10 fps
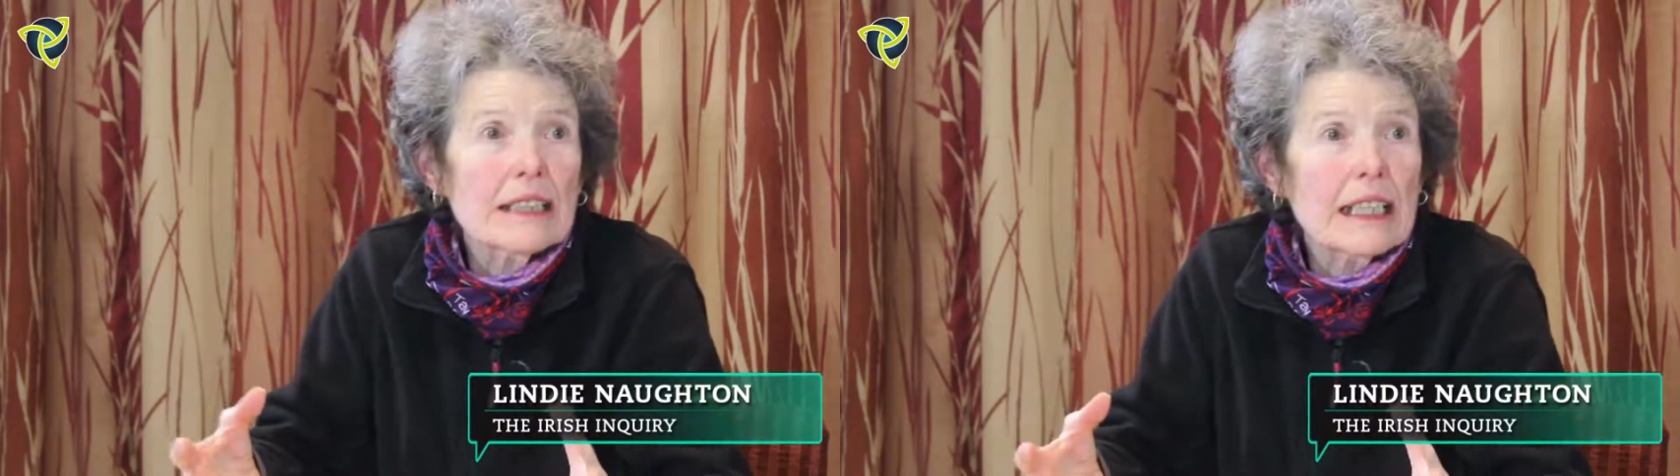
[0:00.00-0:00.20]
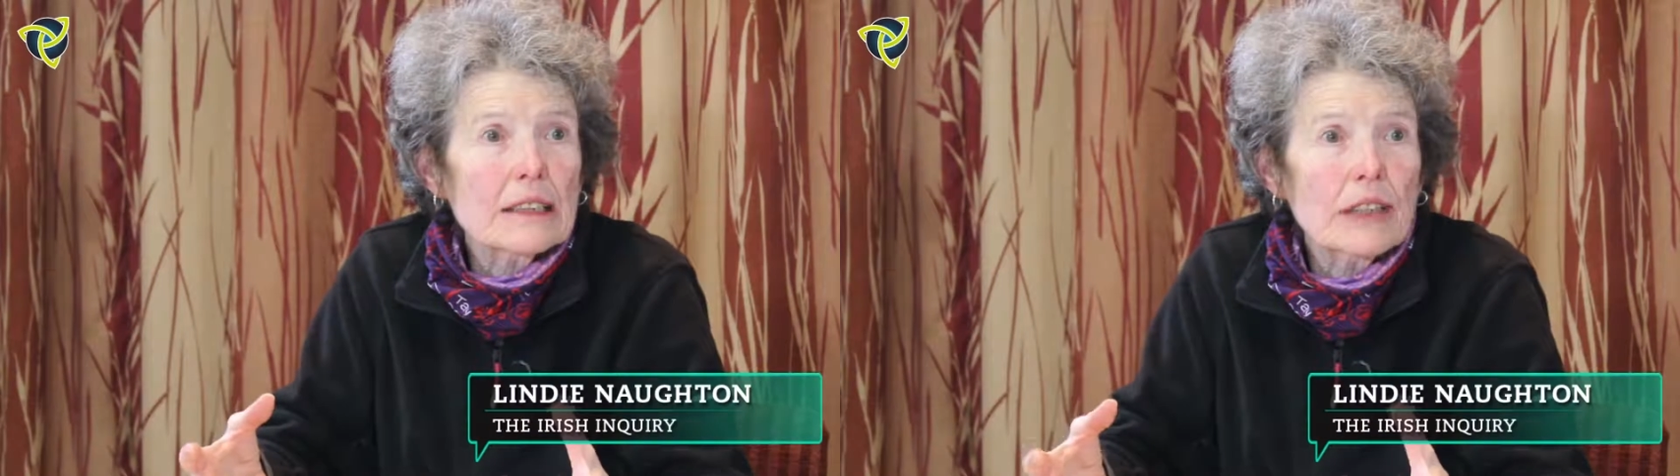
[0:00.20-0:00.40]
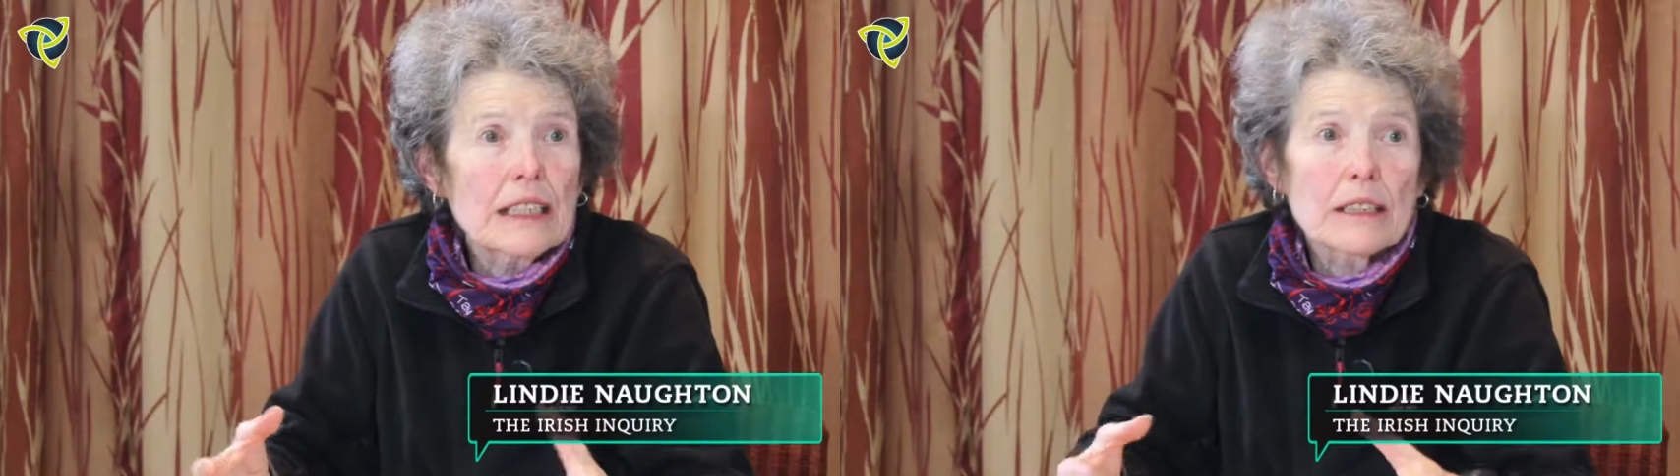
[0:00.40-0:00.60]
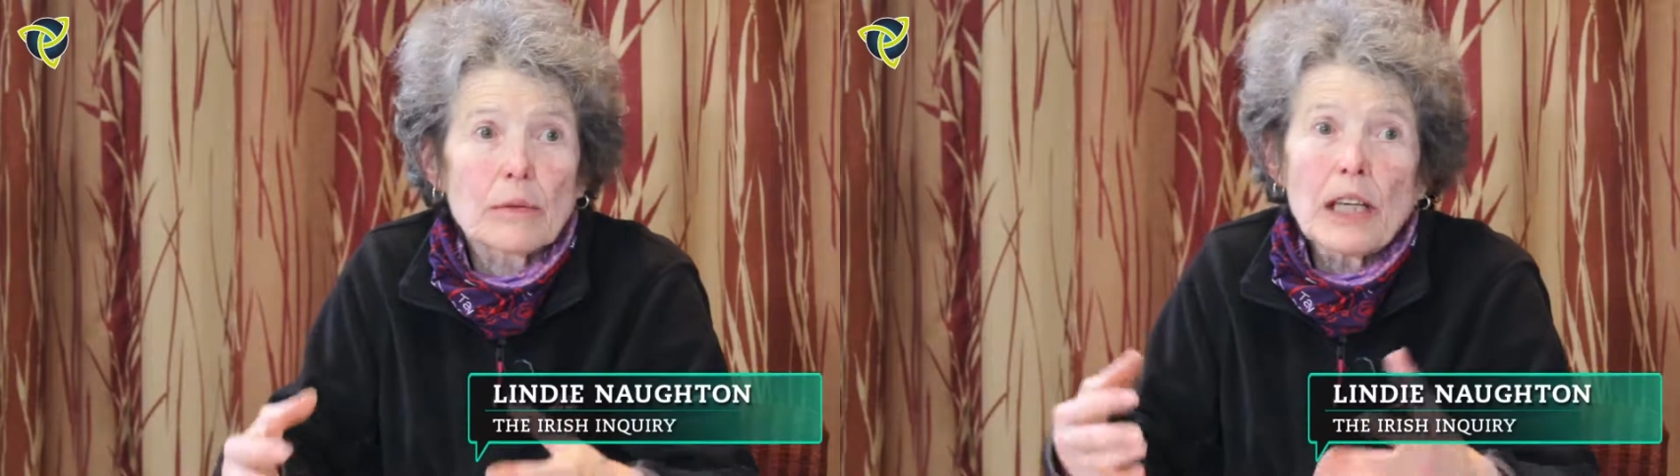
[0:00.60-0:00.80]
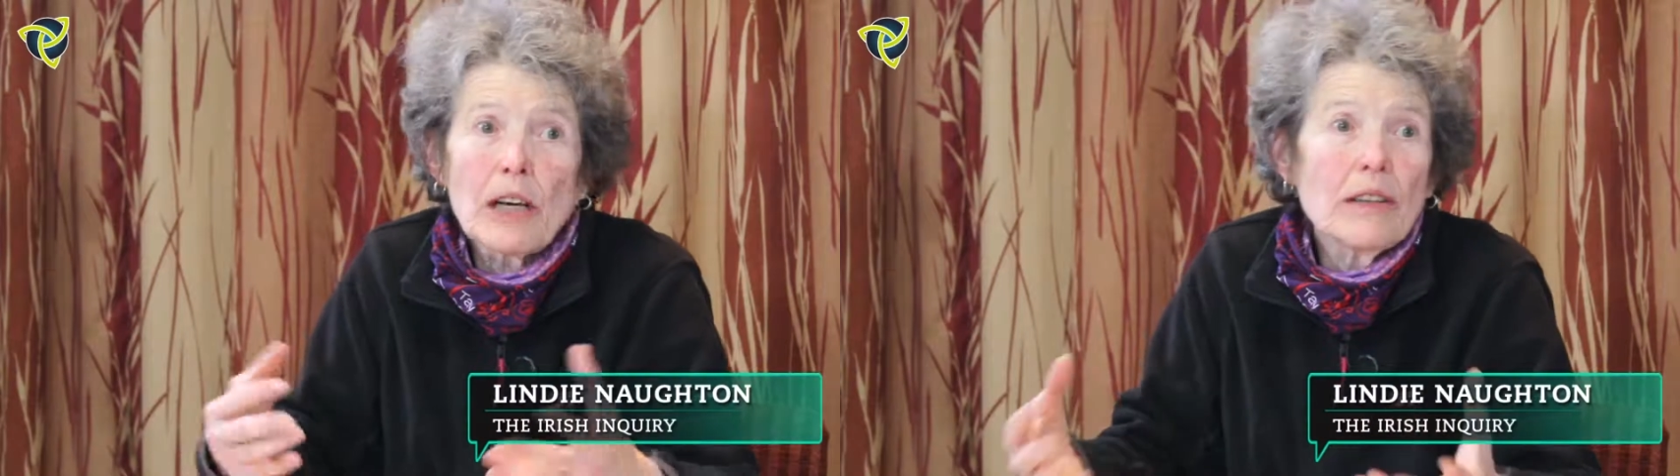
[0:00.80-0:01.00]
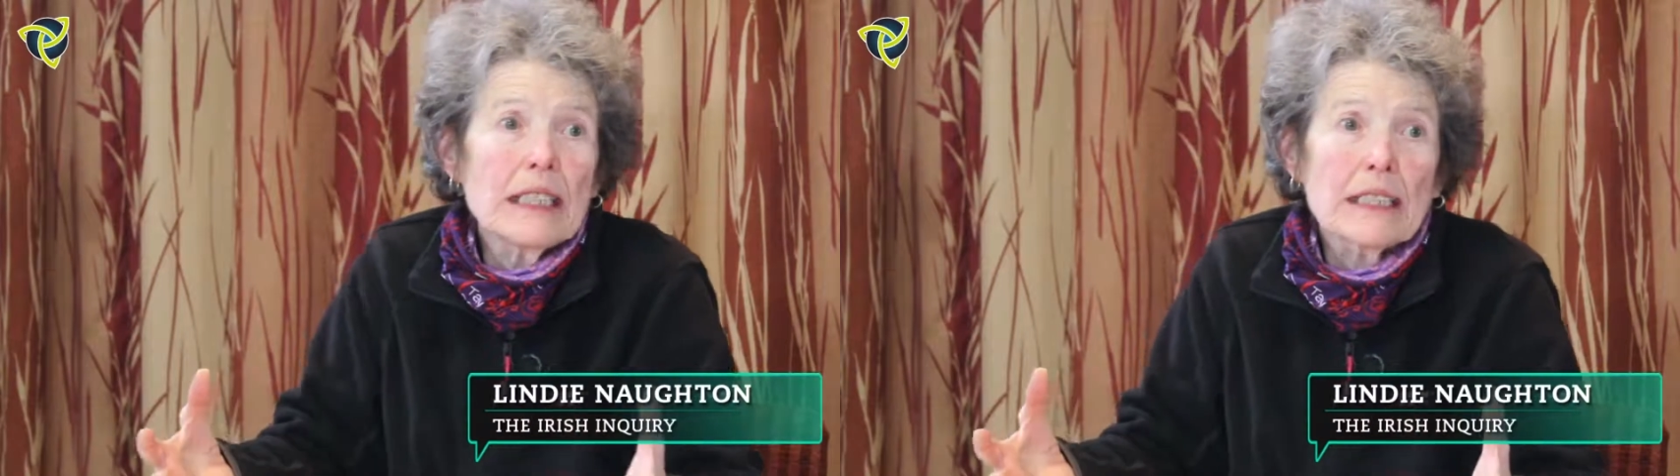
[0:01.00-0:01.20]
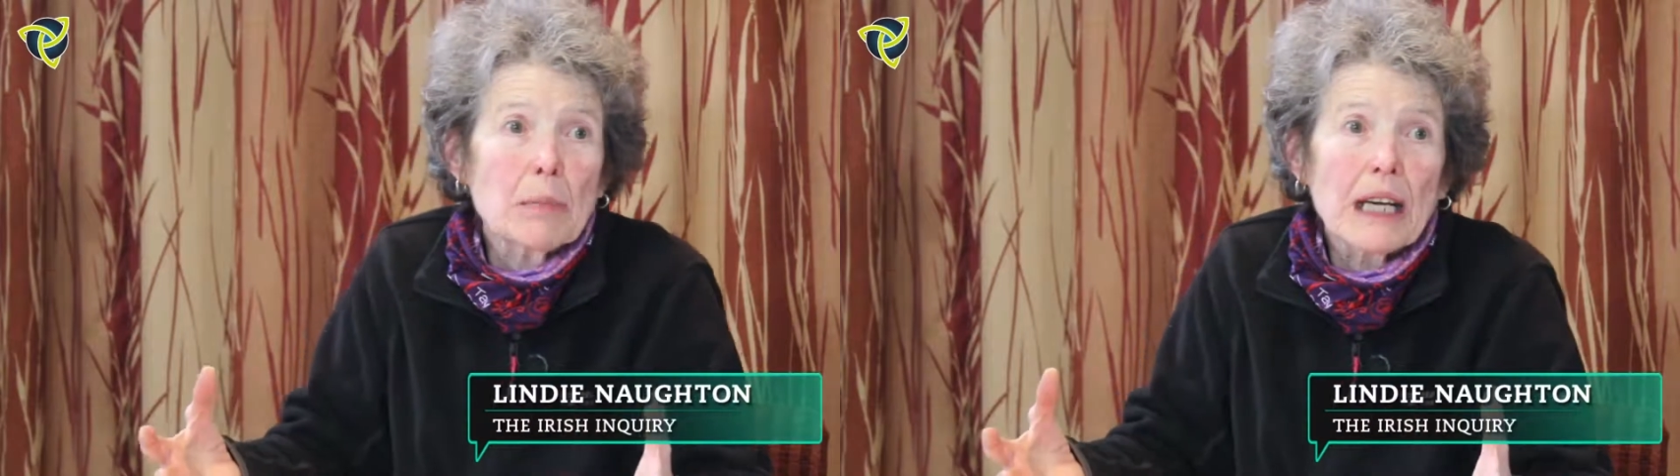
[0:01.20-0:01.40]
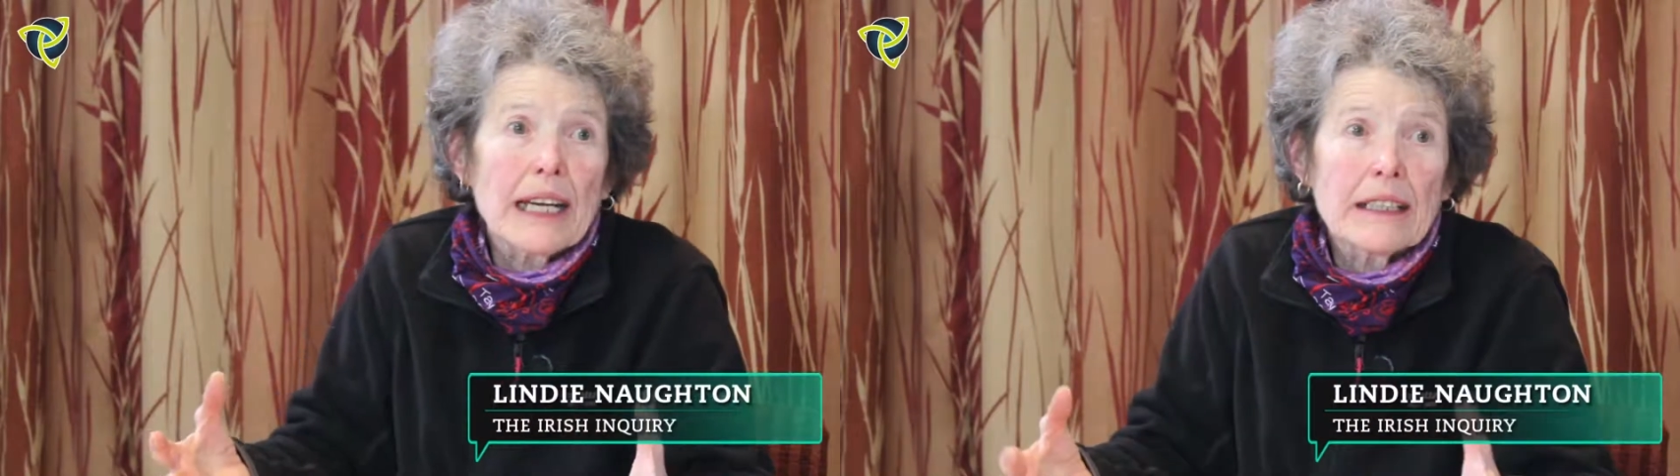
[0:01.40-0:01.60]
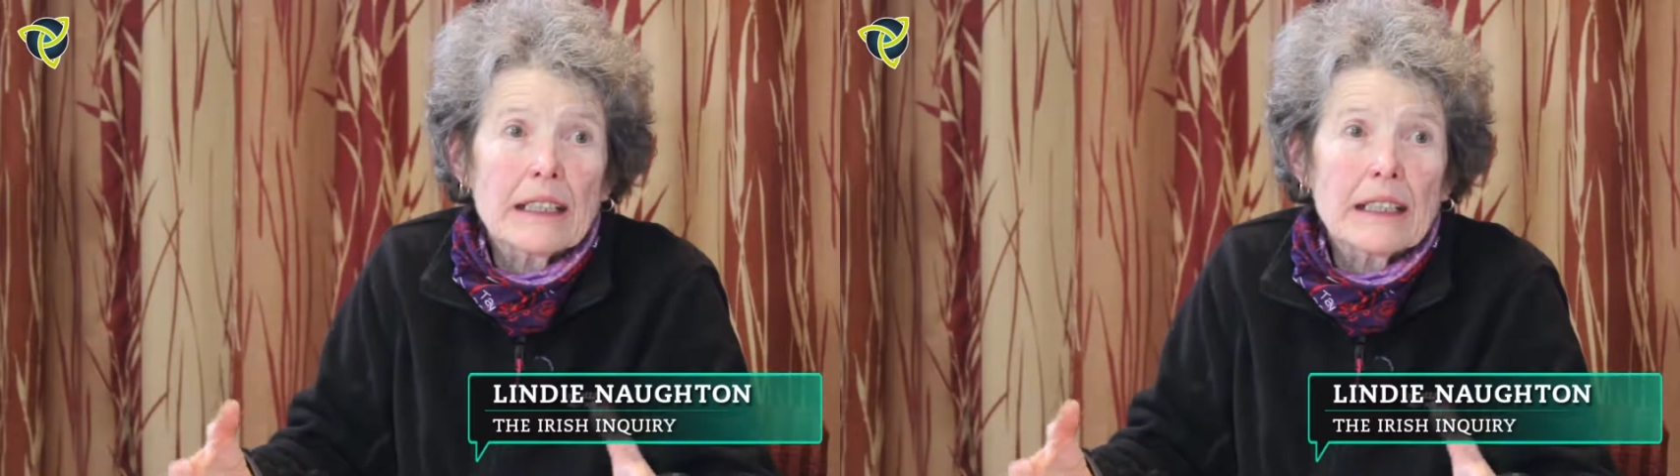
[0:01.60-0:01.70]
let's face it. We all need to play.